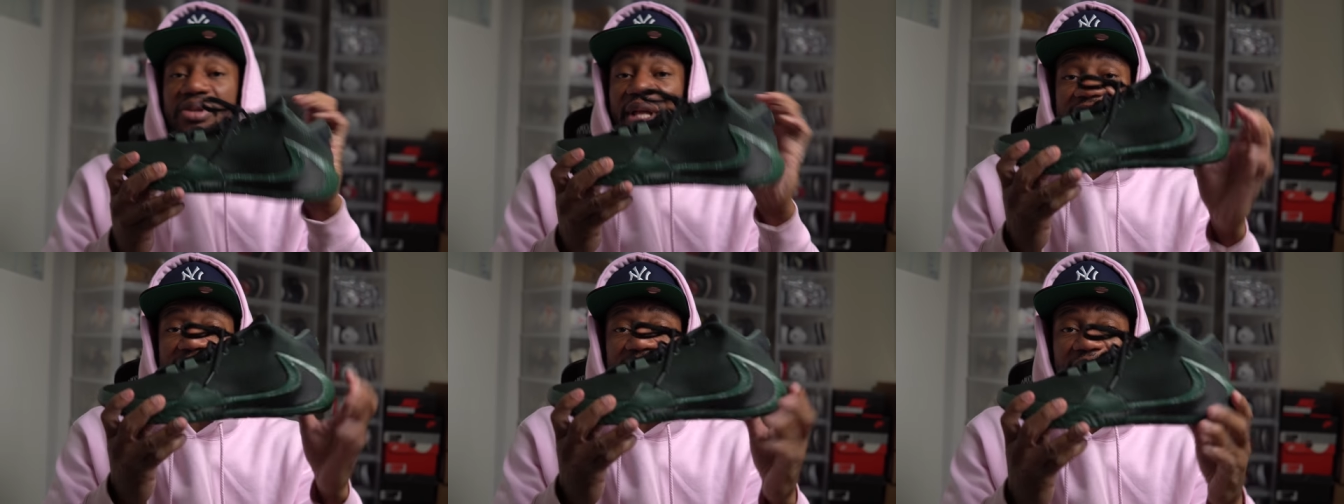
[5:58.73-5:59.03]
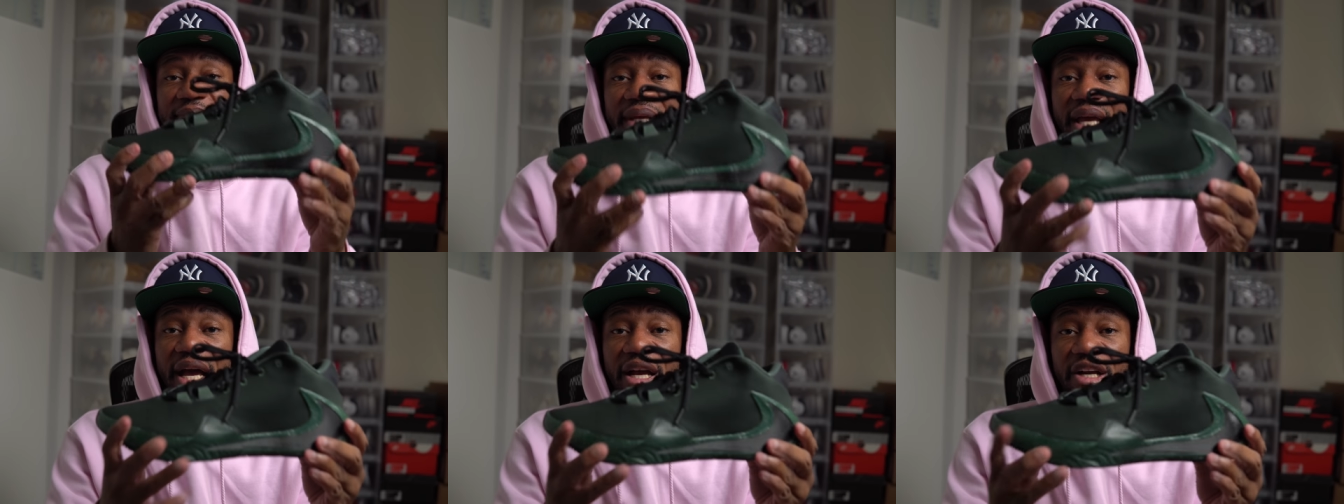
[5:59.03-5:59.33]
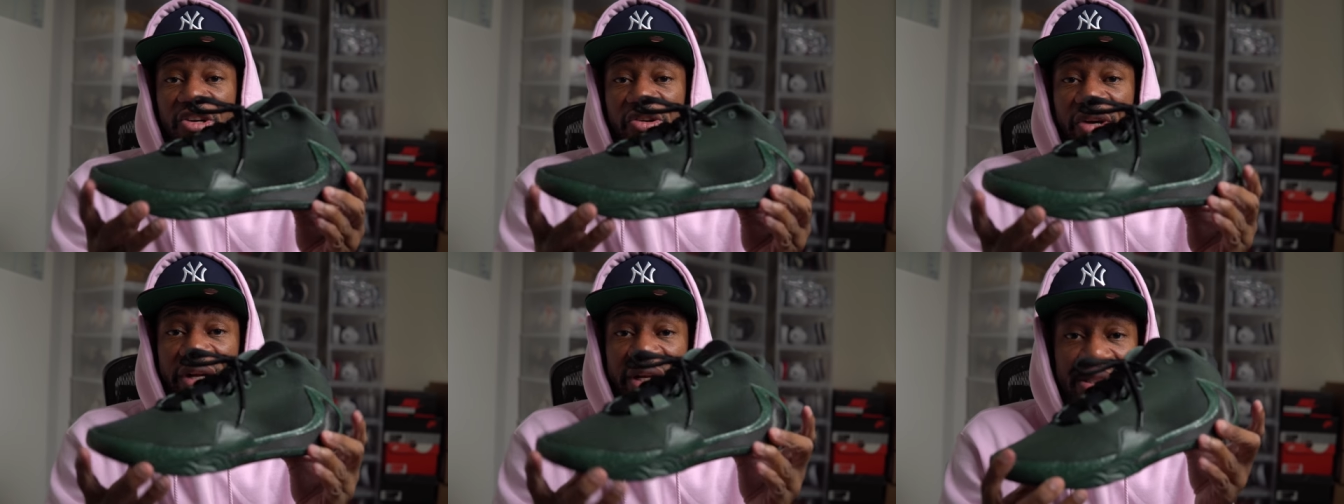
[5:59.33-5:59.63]
is not something I
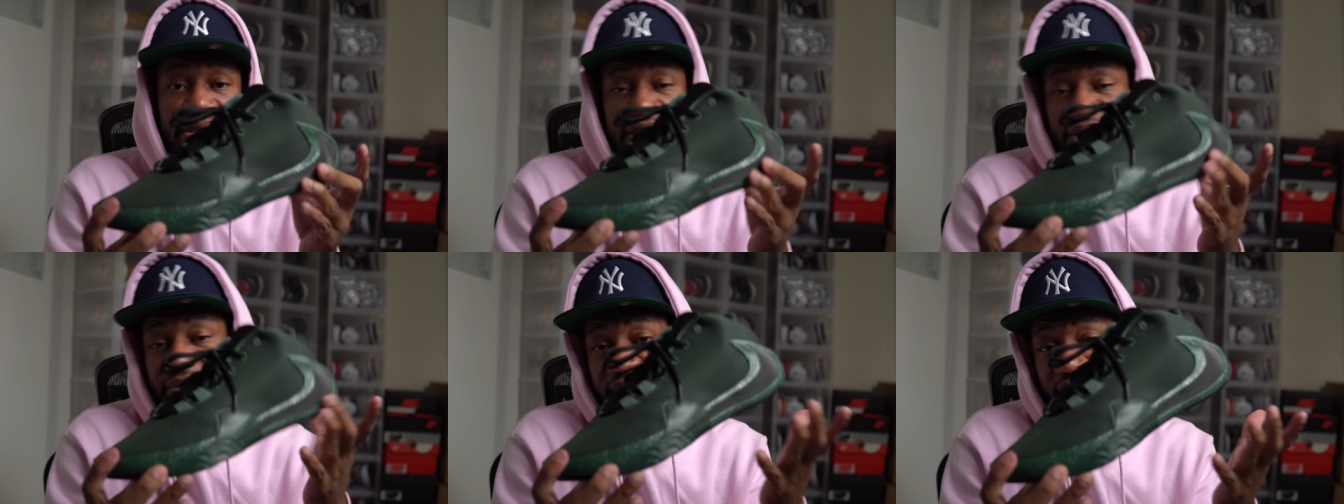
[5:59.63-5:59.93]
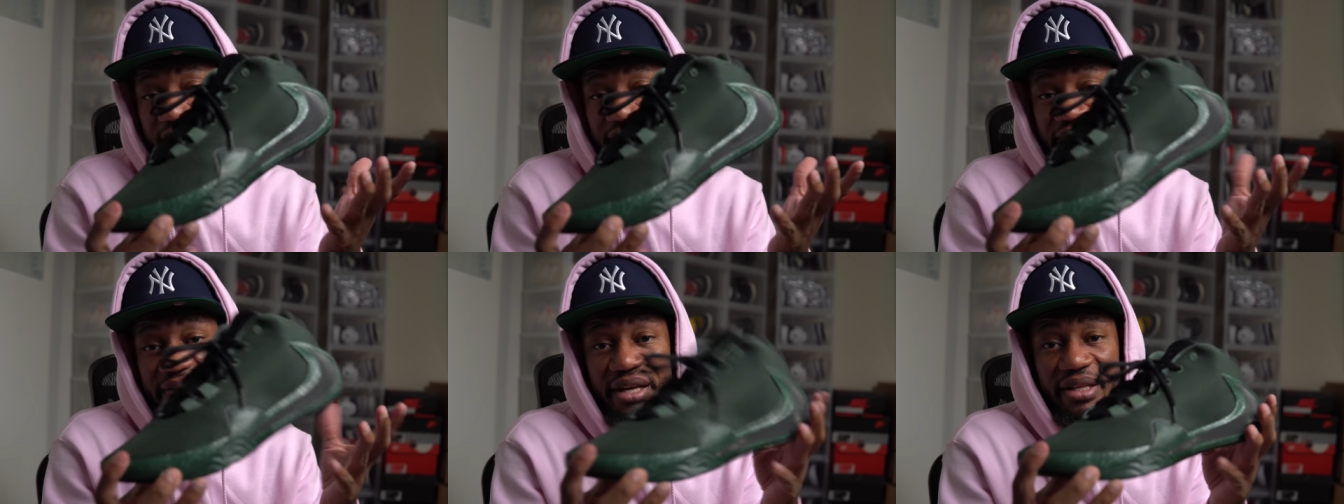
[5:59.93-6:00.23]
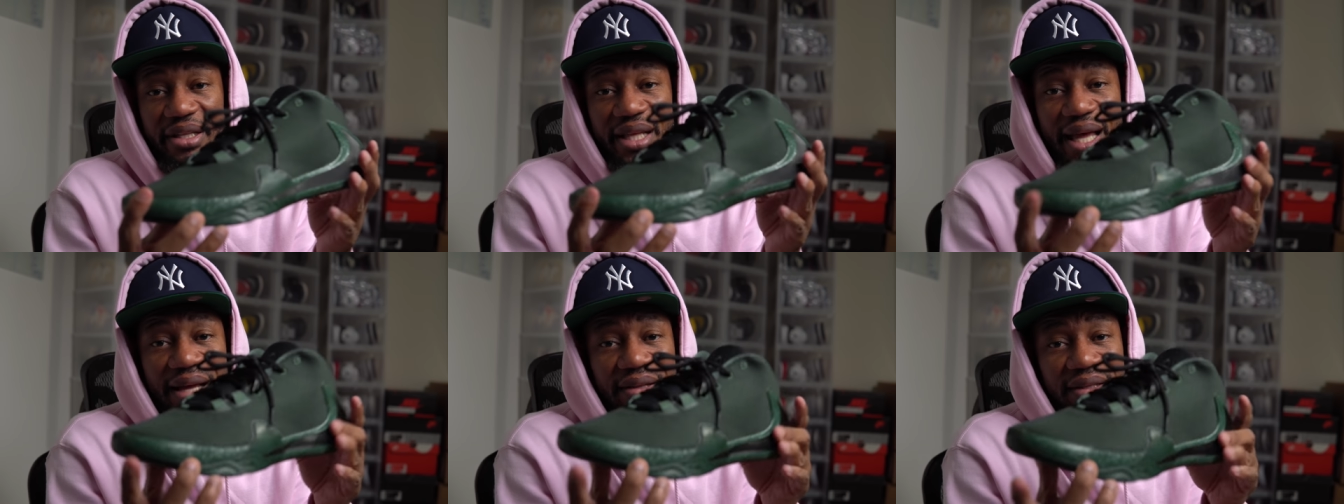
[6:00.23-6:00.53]
created. It's something I found
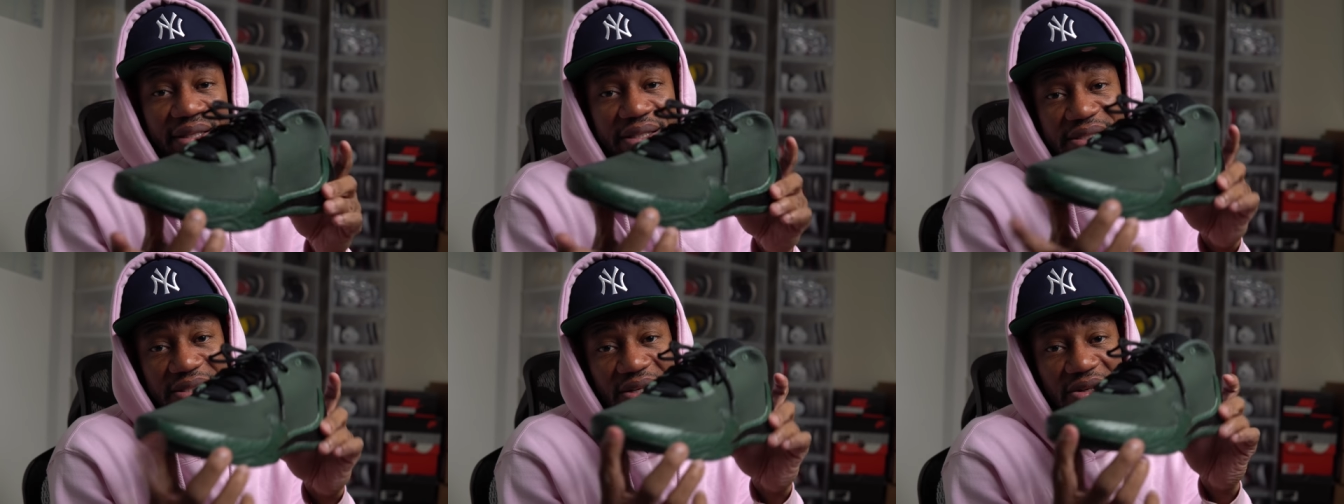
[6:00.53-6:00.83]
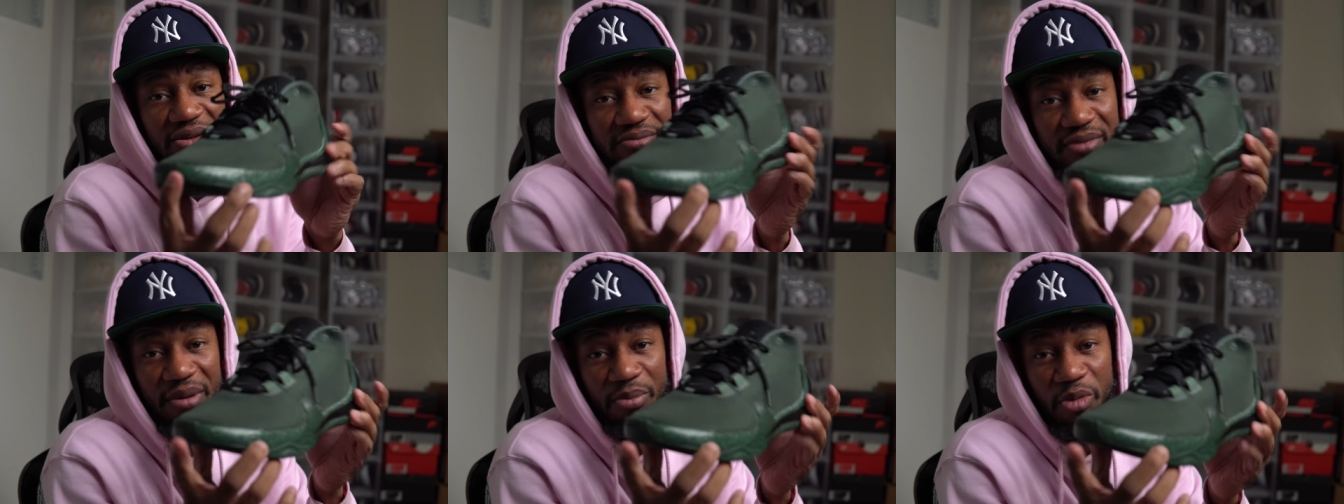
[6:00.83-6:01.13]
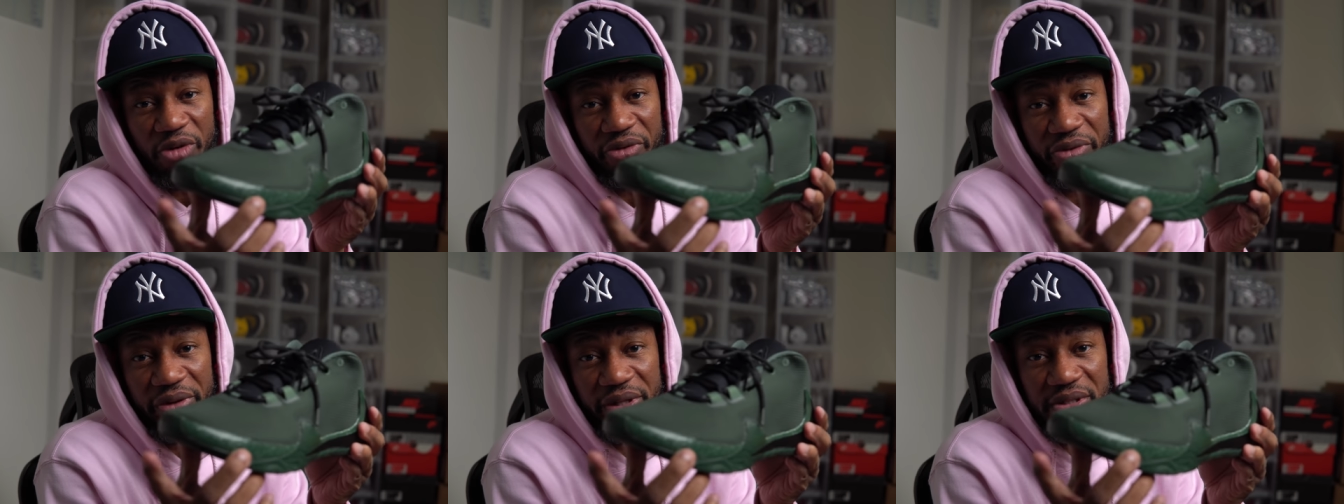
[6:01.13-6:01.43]
in the outlet, so I'm
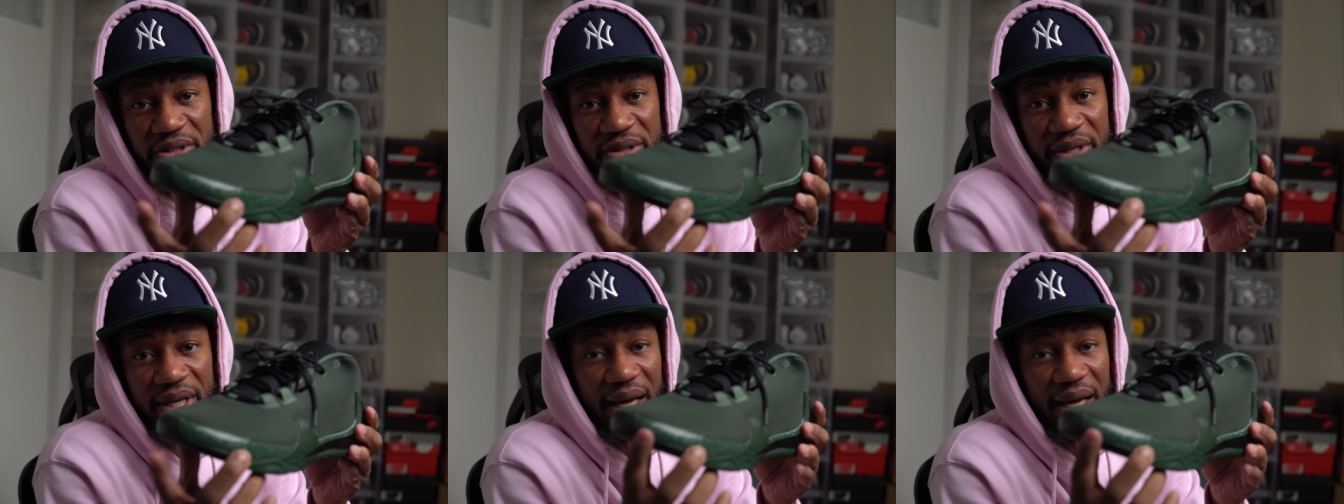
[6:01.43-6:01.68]
offering it to you